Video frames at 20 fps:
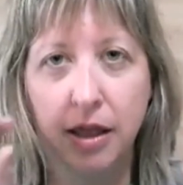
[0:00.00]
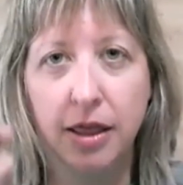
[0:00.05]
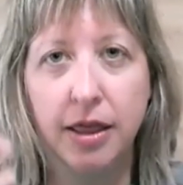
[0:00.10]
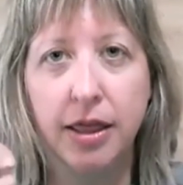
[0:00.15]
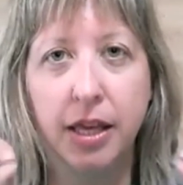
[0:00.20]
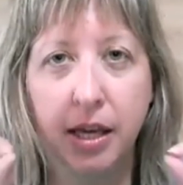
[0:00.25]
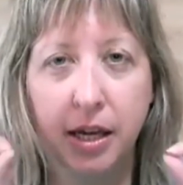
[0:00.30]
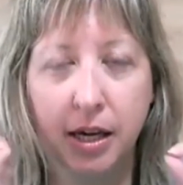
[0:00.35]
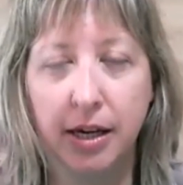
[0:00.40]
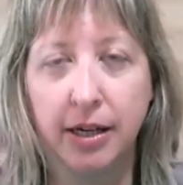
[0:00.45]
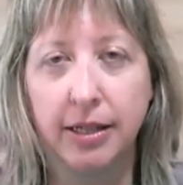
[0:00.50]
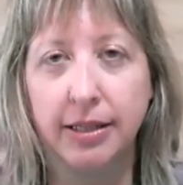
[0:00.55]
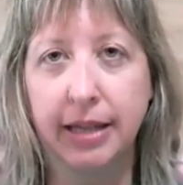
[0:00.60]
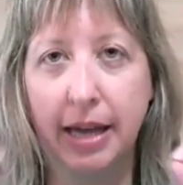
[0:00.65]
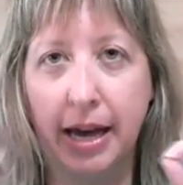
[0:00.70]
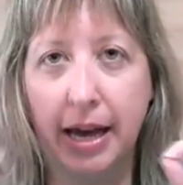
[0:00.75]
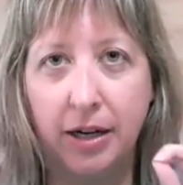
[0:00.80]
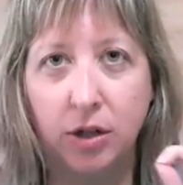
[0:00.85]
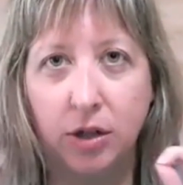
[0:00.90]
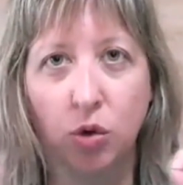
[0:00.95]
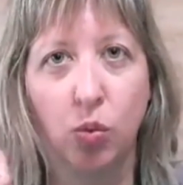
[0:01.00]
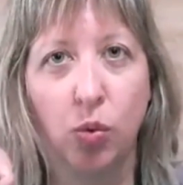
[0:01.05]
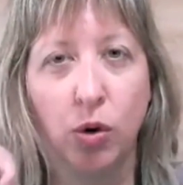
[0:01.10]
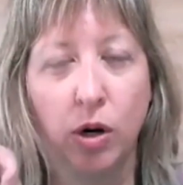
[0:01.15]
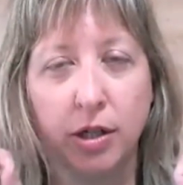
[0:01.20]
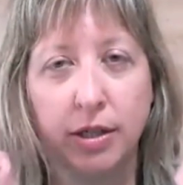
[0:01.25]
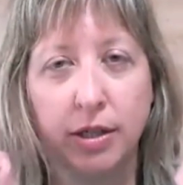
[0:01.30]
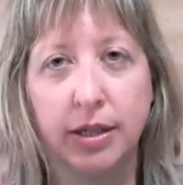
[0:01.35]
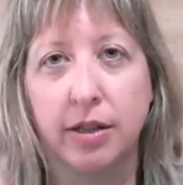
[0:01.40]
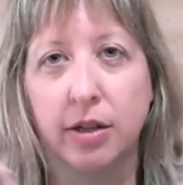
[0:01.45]
the exact
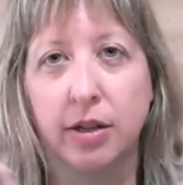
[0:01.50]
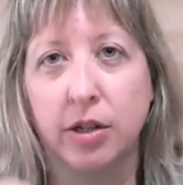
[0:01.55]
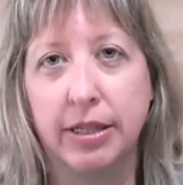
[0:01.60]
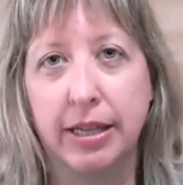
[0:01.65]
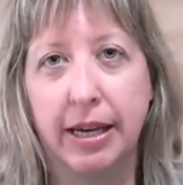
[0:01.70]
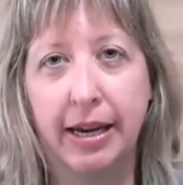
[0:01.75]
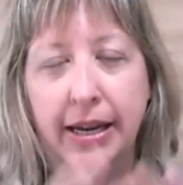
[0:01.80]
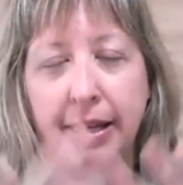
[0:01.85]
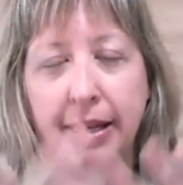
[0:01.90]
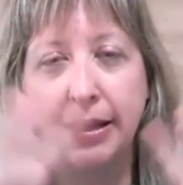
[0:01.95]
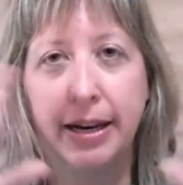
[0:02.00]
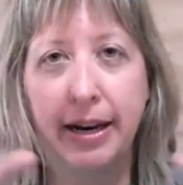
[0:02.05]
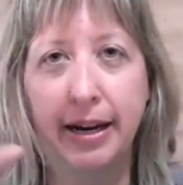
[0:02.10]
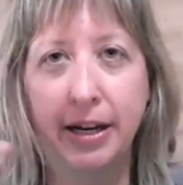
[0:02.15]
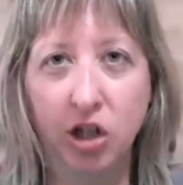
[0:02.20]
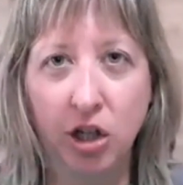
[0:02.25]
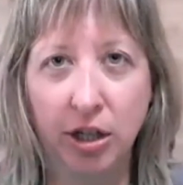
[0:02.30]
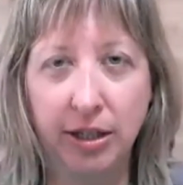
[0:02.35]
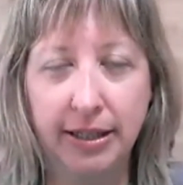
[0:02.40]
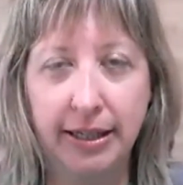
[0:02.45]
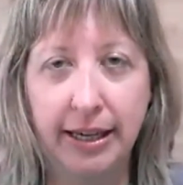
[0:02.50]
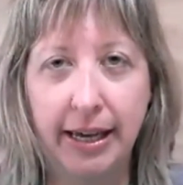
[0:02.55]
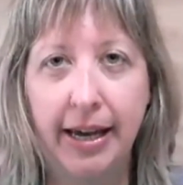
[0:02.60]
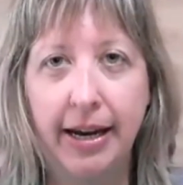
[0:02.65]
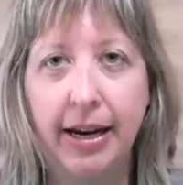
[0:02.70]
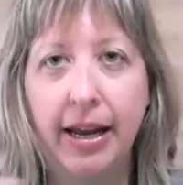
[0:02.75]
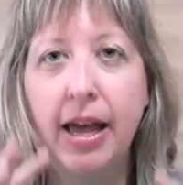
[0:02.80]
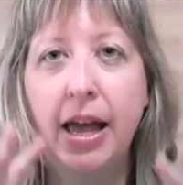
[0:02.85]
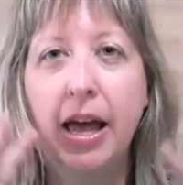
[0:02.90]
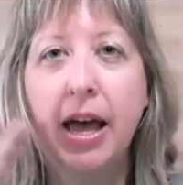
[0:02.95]
words that they're saying, that I just
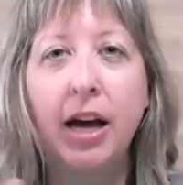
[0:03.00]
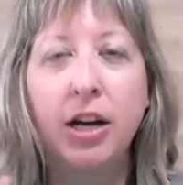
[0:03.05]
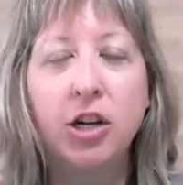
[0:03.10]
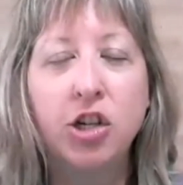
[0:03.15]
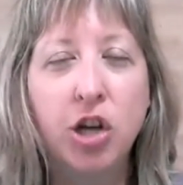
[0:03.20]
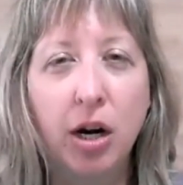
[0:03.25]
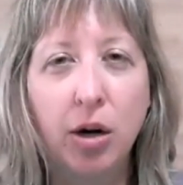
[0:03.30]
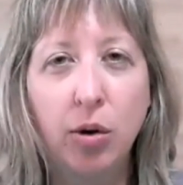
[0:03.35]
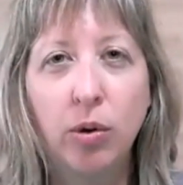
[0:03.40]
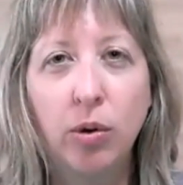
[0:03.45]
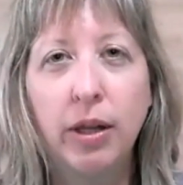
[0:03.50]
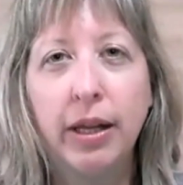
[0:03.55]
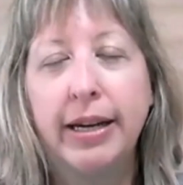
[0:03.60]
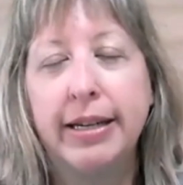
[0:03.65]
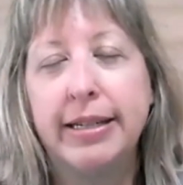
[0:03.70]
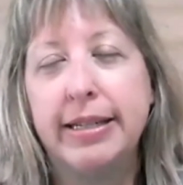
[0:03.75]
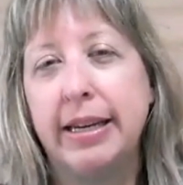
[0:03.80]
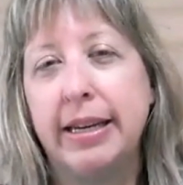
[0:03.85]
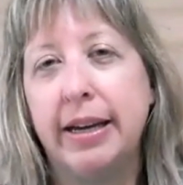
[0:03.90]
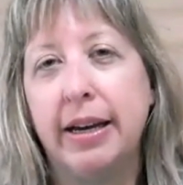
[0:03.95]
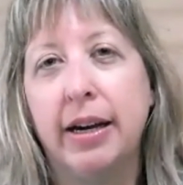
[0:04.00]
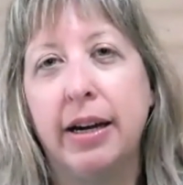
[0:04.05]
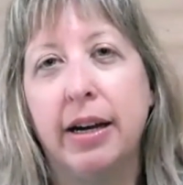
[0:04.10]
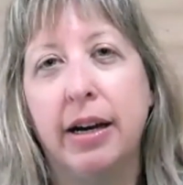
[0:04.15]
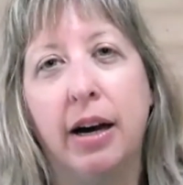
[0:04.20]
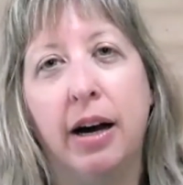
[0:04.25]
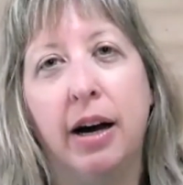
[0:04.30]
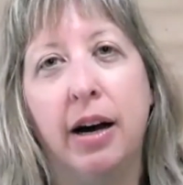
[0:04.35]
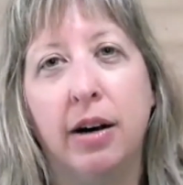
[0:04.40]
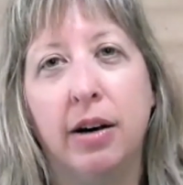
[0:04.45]
get a general
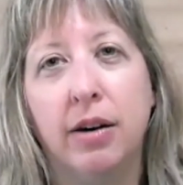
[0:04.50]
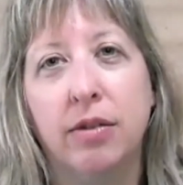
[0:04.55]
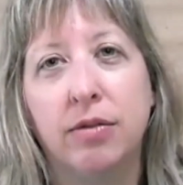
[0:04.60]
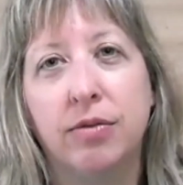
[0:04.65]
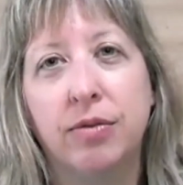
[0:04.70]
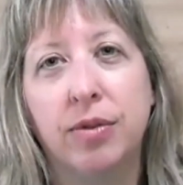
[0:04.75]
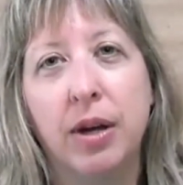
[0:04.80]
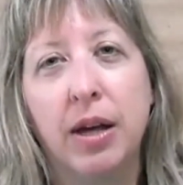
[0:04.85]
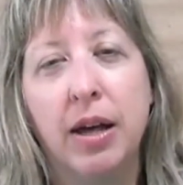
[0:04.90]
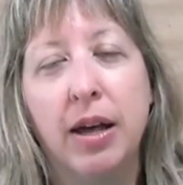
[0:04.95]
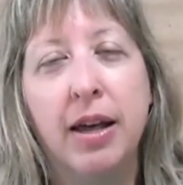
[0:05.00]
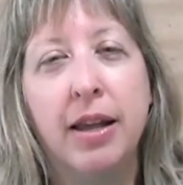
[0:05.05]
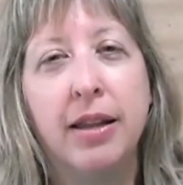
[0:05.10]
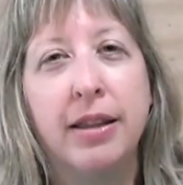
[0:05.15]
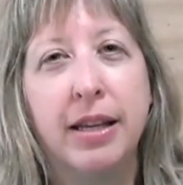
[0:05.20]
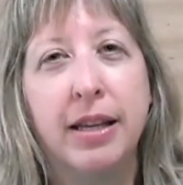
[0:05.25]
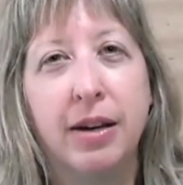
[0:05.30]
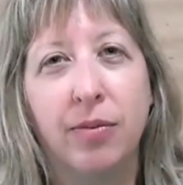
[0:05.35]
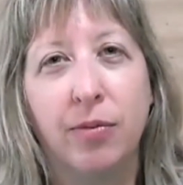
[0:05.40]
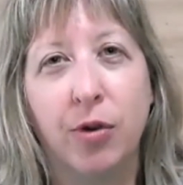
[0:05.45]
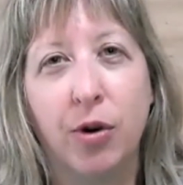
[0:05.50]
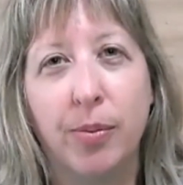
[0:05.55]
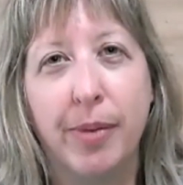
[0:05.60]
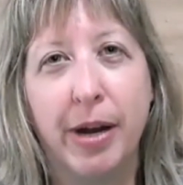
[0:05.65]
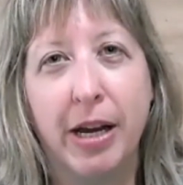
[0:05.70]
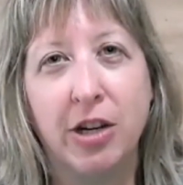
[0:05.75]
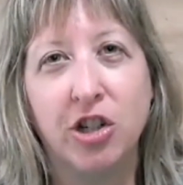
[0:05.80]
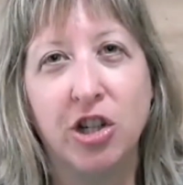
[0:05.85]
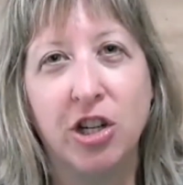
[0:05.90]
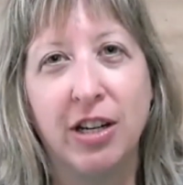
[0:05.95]
idea of the
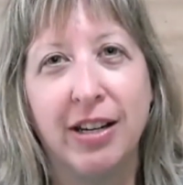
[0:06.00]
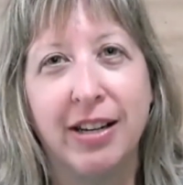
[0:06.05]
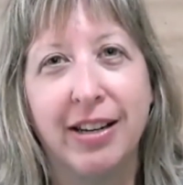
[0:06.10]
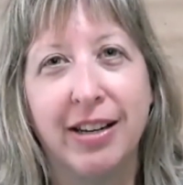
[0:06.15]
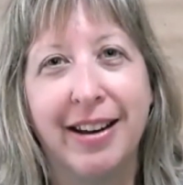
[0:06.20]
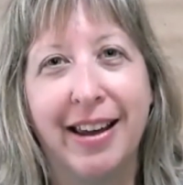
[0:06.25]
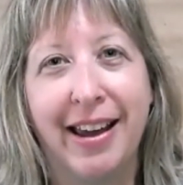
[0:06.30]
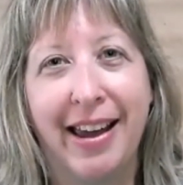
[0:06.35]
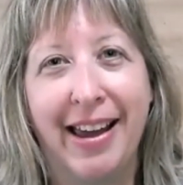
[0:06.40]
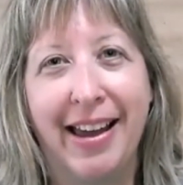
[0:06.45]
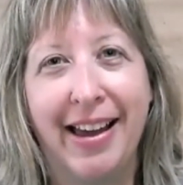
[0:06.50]
information.